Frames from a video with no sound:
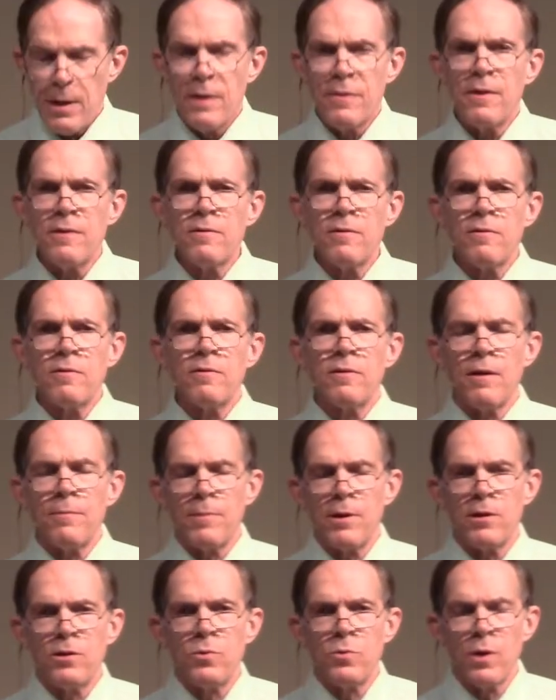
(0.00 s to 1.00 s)
And this is
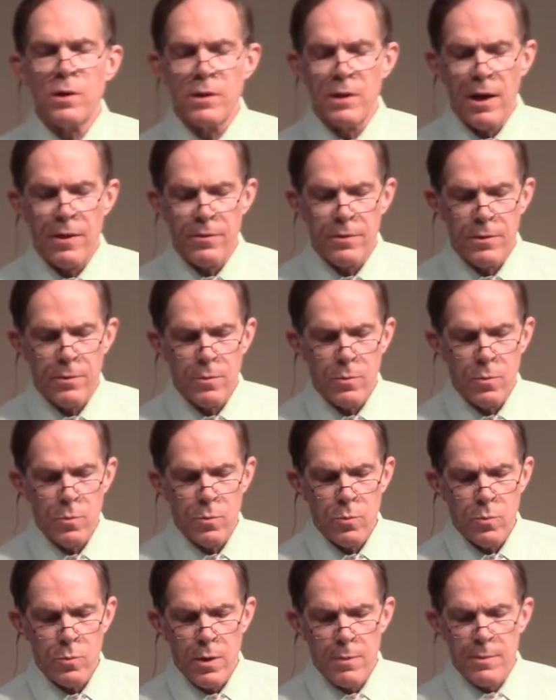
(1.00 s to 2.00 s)
similar to another
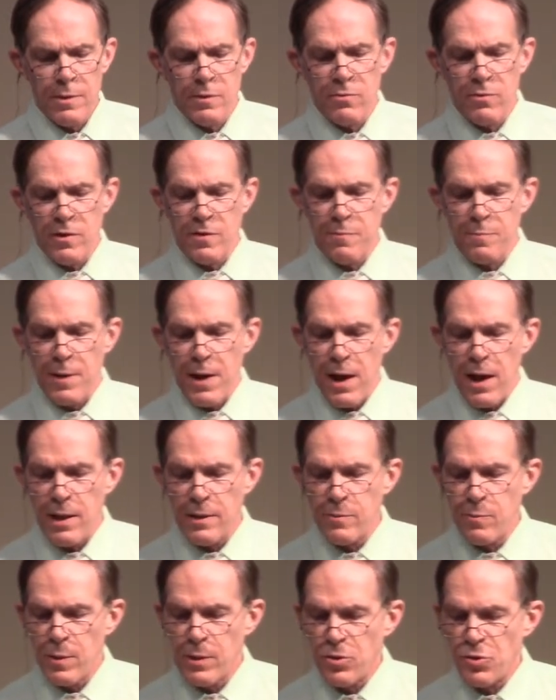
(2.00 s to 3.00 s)
woman's
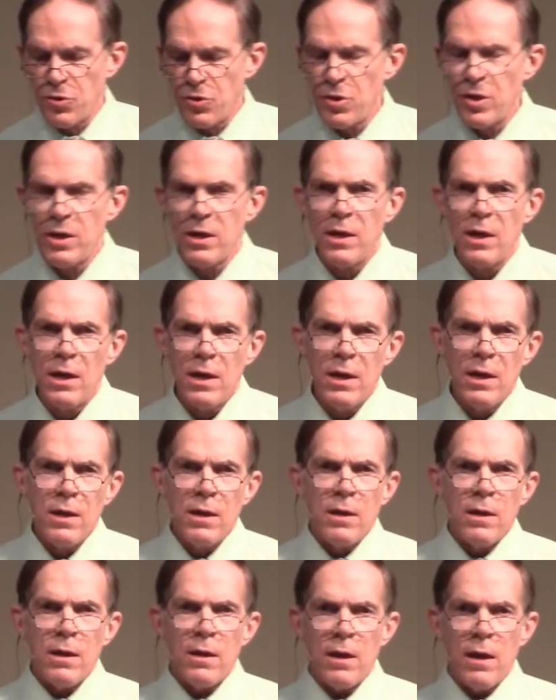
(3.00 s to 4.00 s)
response when she,
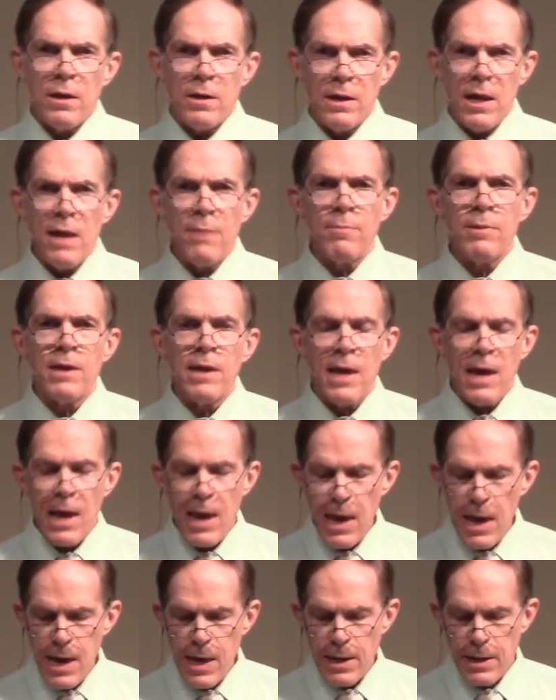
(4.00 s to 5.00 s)
uh, namely
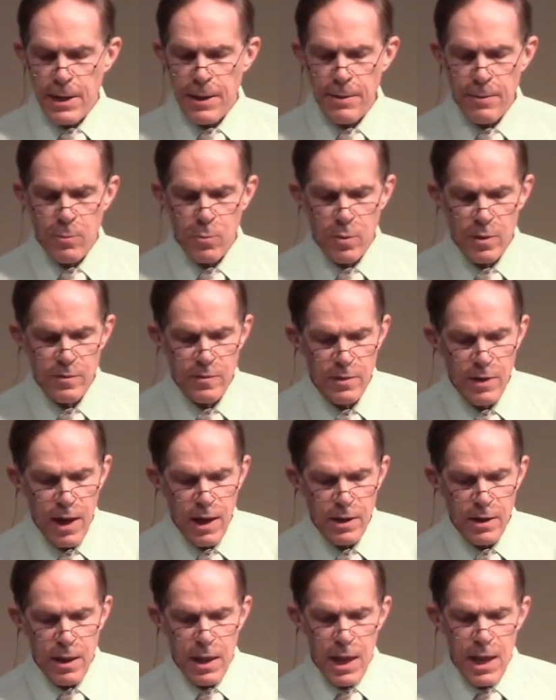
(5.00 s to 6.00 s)
Hannah, was
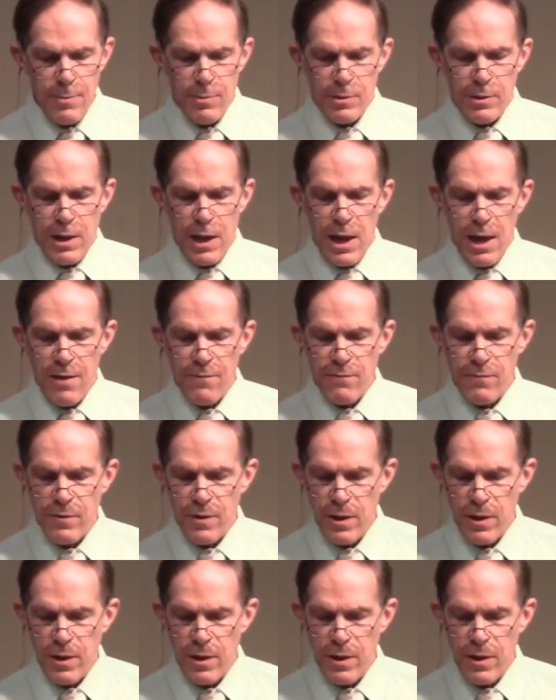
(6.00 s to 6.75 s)
not able to have